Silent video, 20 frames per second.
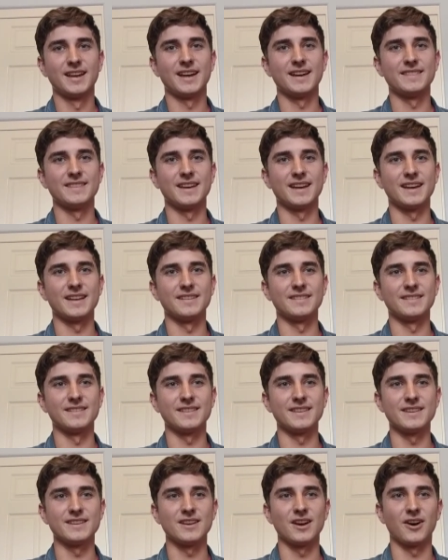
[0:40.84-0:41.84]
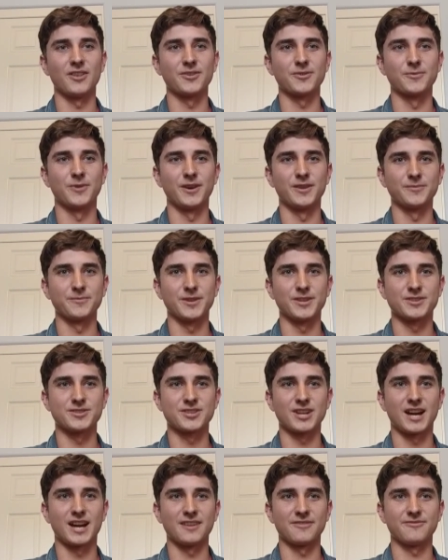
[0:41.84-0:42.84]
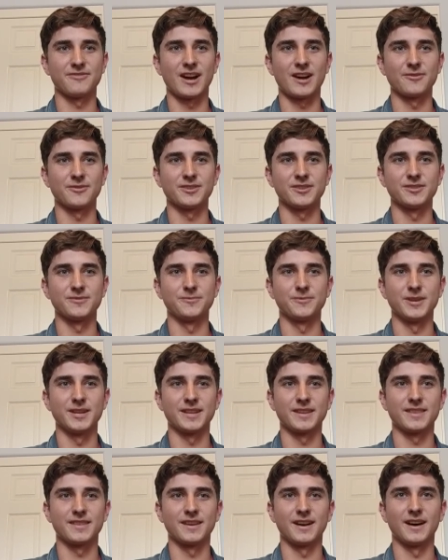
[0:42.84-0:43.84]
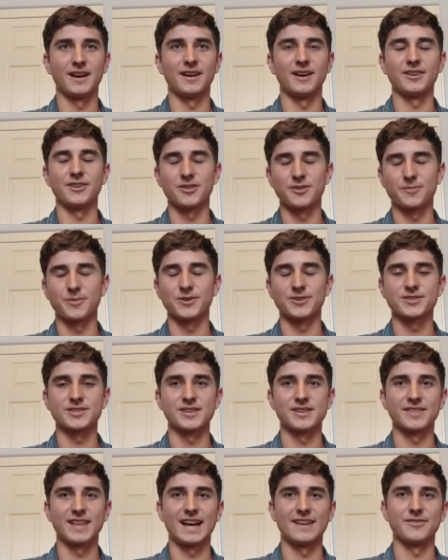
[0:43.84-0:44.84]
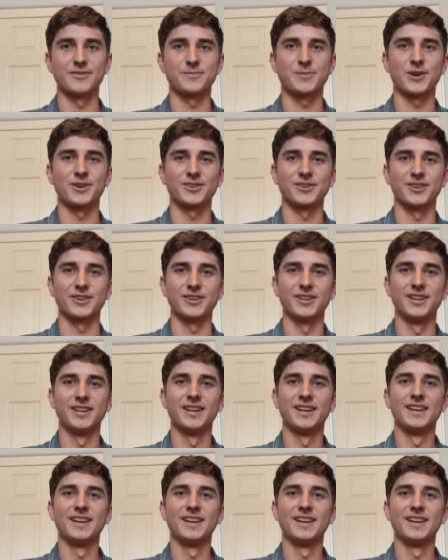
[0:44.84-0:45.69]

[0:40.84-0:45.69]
And then the other one, which I founded with uh, another person in Lavin Parker,